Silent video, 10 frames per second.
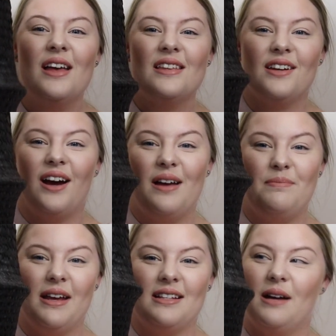So I
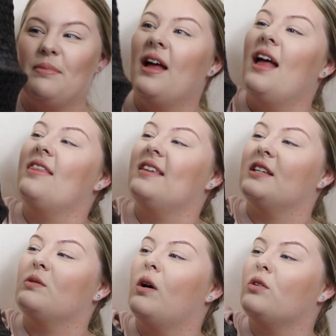picked up this
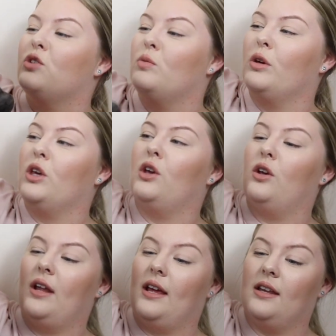as well. Super
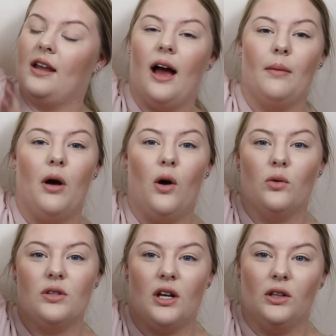cute and
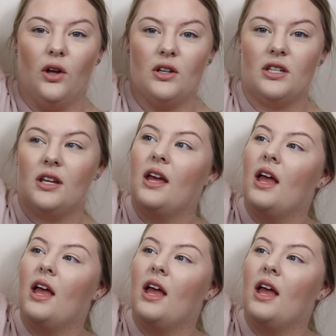holds a lot.